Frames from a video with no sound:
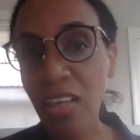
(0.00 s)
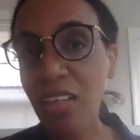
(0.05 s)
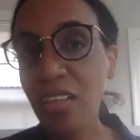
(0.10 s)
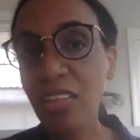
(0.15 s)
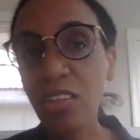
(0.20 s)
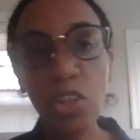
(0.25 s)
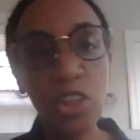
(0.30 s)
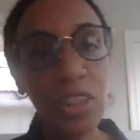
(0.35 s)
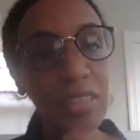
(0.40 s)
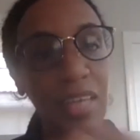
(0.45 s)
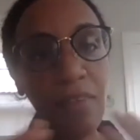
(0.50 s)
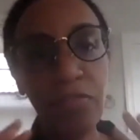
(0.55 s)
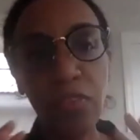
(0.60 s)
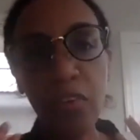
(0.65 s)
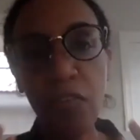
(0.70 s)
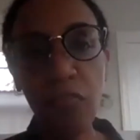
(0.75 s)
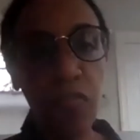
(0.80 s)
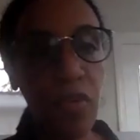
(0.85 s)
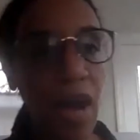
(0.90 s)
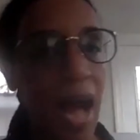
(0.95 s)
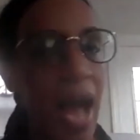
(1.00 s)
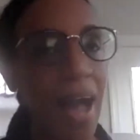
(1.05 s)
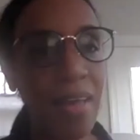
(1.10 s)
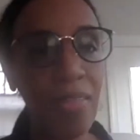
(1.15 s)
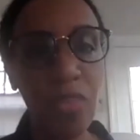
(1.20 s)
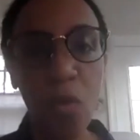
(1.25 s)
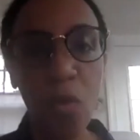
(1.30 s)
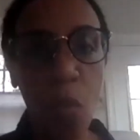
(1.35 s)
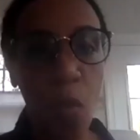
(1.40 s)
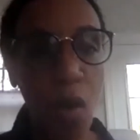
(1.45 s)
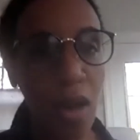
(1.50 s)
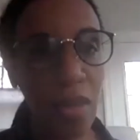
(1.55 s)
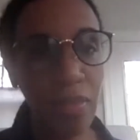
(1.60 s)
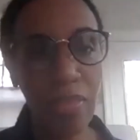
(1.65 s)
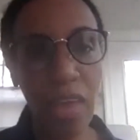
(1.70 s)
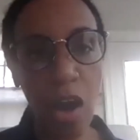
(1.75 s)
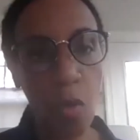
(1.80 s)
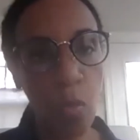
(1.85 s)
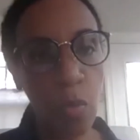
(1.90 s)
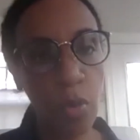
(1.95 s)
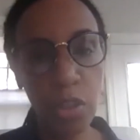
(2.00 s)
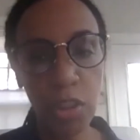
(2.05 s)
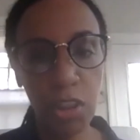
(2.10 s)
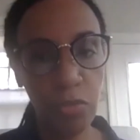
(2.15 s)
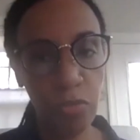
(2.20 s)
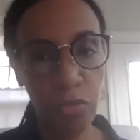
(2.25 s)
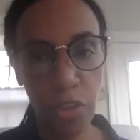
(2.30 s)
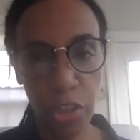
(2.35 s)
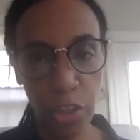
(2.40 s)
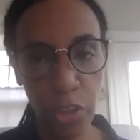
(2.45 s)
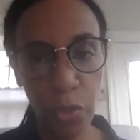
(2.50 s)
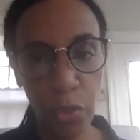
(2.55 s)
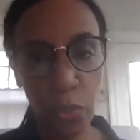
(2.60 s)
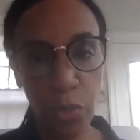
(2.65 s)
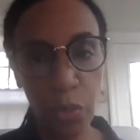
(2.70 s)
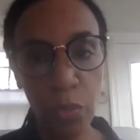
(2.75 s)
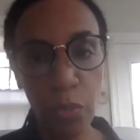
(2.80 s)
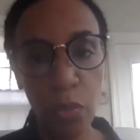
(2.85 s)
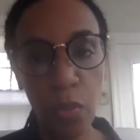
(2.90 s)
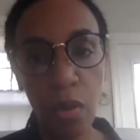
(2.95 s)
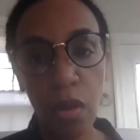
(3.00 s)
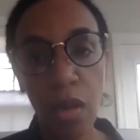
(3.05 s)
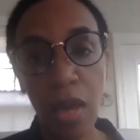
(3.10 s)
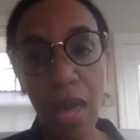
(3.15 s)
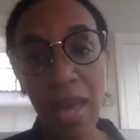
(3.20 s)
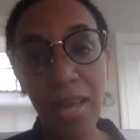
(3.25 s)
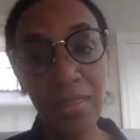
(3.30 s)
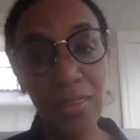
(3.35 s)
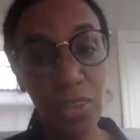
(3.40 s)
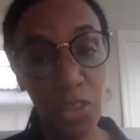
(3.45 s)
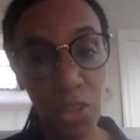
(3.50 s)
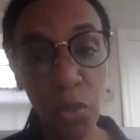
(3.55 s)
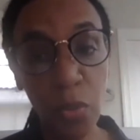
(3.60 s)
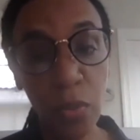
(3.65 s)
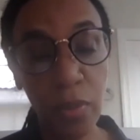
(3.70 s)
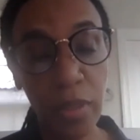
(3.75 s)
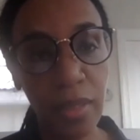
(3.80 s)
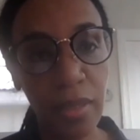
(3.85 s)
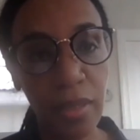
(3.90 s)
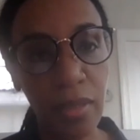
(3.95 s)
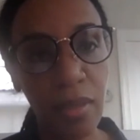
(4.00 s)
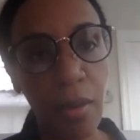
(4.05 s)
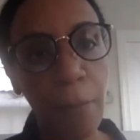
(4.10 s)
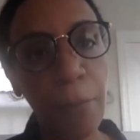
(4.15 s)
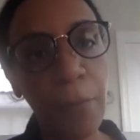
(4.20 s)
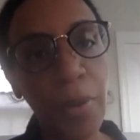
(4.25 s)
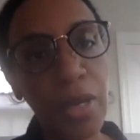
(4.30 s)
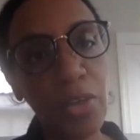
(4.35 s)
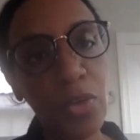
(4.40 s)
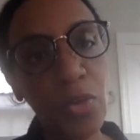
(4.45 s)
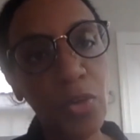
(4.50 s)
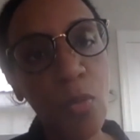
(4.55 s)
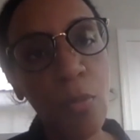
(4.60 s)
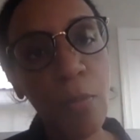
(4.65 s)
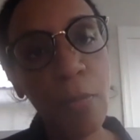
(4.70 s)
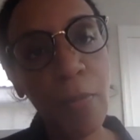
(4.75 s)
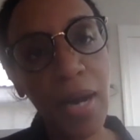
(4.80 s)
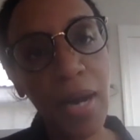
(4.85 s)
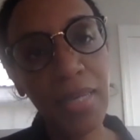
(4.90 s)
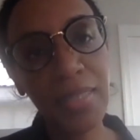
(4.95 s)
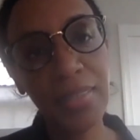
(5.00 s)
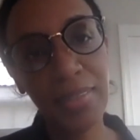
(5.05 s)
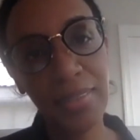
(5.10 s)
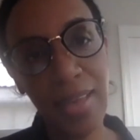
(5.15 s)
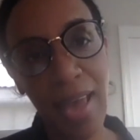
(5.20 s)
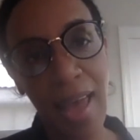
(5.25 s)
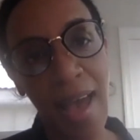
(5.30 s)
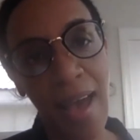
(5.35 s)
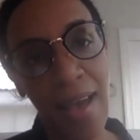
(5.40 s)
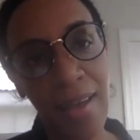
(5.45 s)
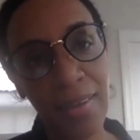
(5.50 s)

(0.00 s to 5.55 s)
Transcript: You just have to find the one that works for you and do it, but you must act.